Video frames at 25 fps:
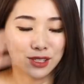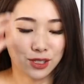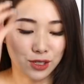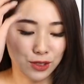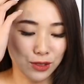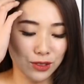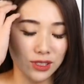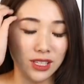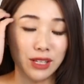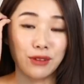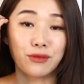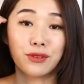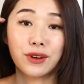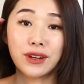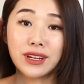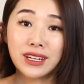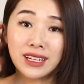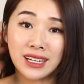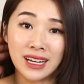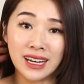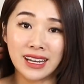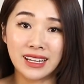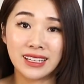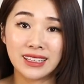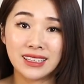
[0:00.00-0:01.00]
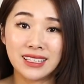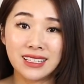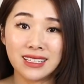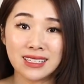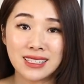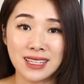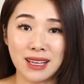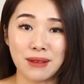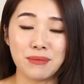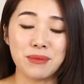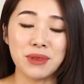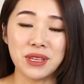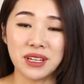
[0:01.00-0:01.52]
So they very kindly
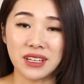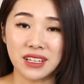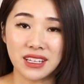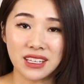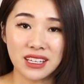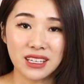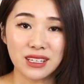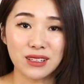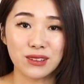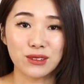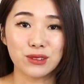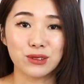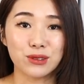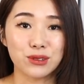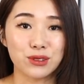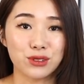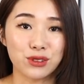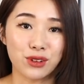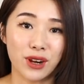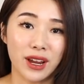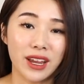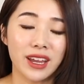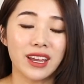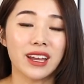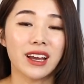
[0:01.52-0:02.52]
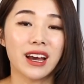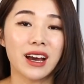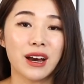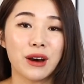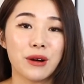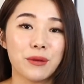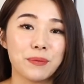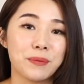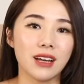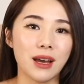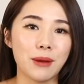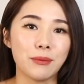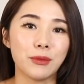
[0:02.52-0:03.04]
sent me a kit to try it
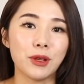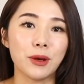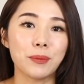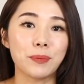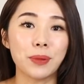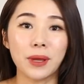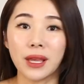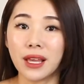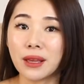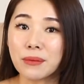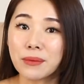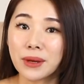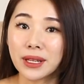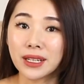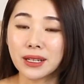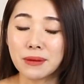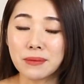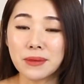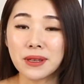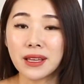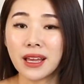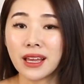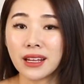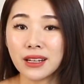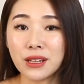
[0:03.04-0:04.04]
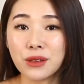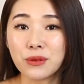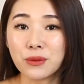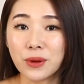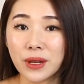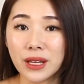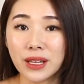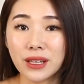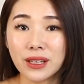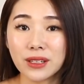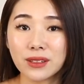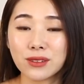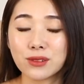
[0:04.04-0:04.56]
out. I'm not paid by them in any
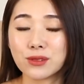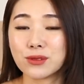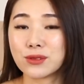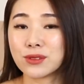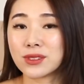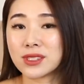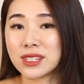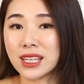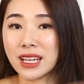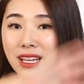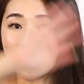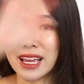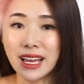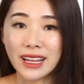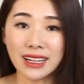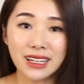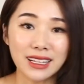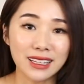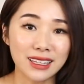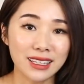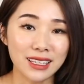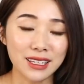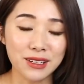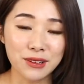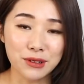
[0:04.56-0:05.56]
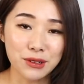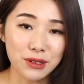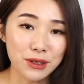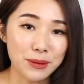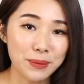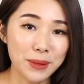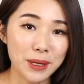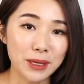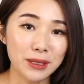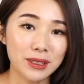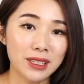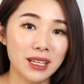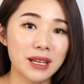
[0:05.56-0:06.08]
way to say anything good
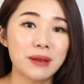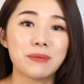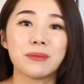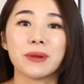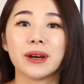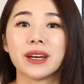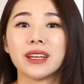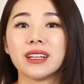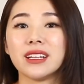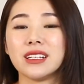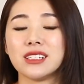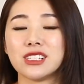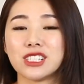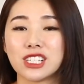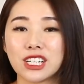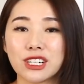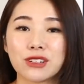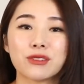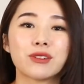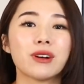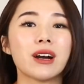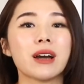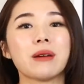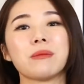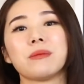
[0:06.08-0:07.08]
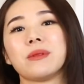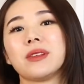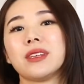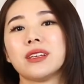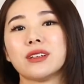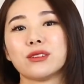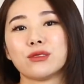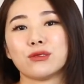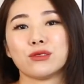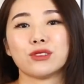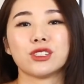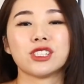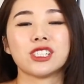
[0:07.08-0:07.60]
about them, but in general, I'm
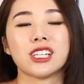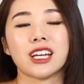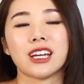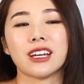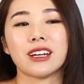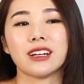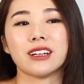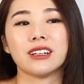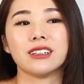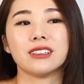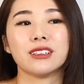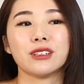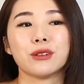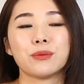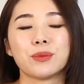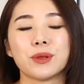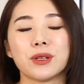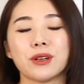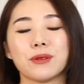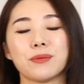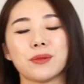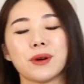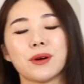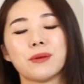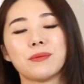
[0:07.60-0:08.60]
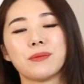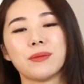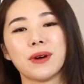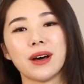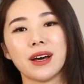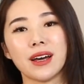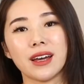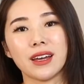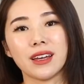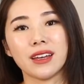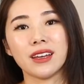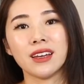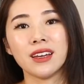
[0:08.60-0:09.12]
here to share a little bit about
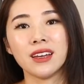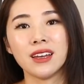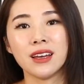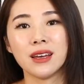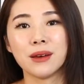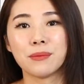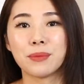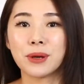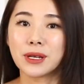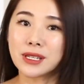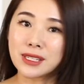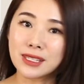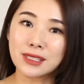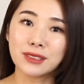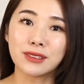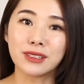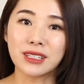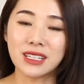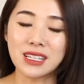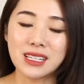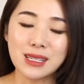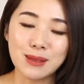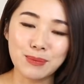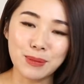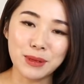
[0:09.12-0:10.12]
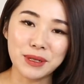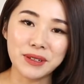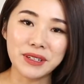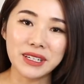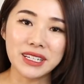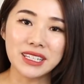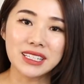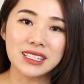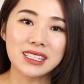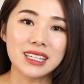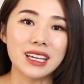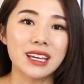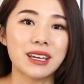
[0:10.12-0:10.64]
my personal
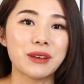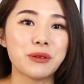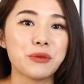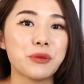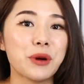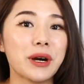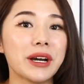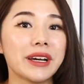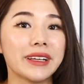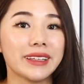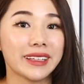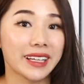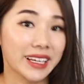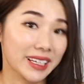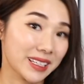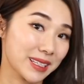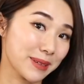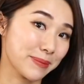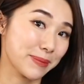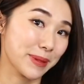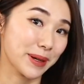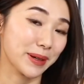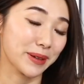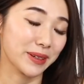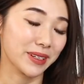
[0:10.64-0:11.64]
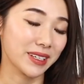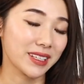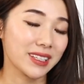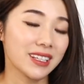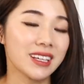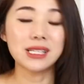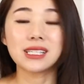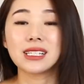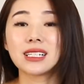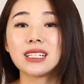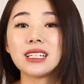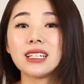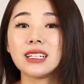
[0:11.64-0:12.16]
experience and what I liked about it.
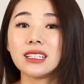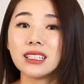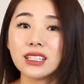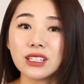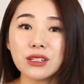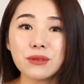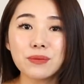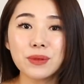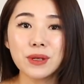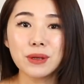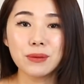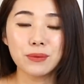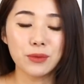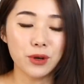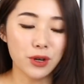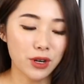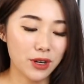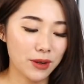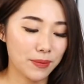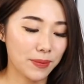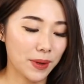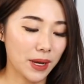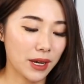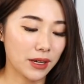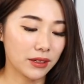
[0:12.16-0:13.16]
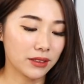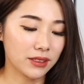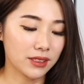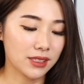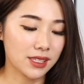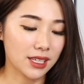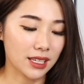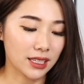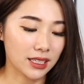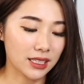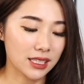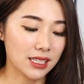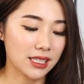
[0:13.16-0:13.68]
Basically, a little bit more
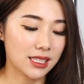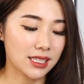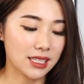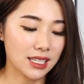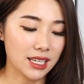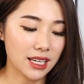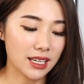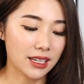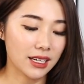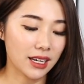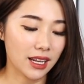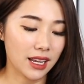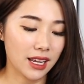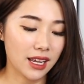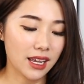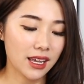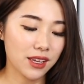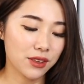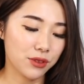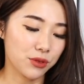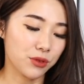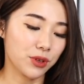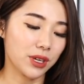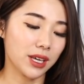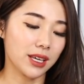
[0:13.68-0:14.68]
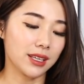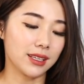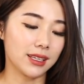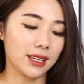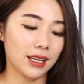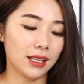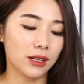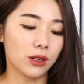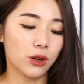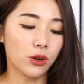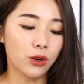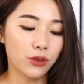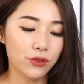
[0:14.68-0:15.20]
about Circles DNA. You can
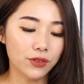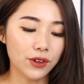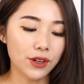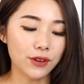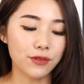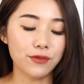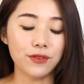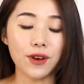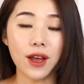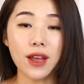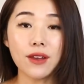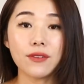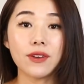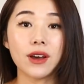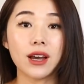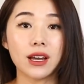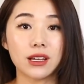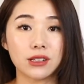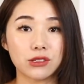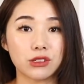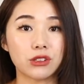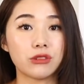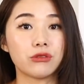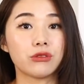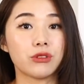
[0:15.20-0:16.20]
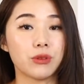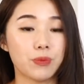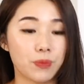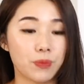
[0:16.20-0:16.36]
get over 500